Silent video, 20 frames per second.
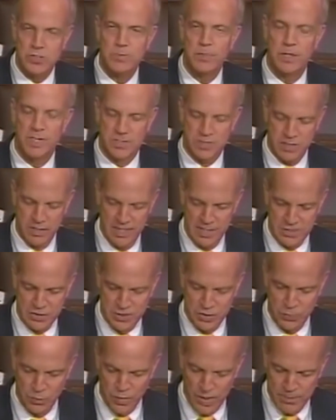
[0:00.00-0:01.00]
spends less
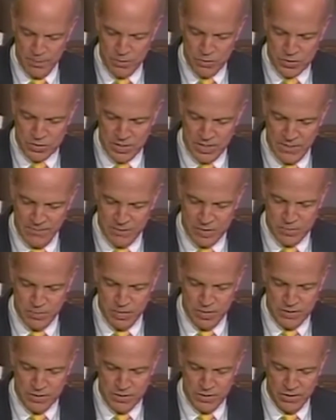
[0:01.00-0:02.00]
than 1% of its
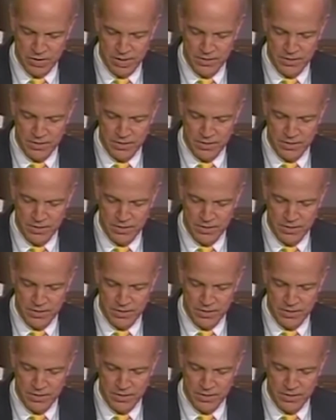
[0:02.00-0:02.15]
budget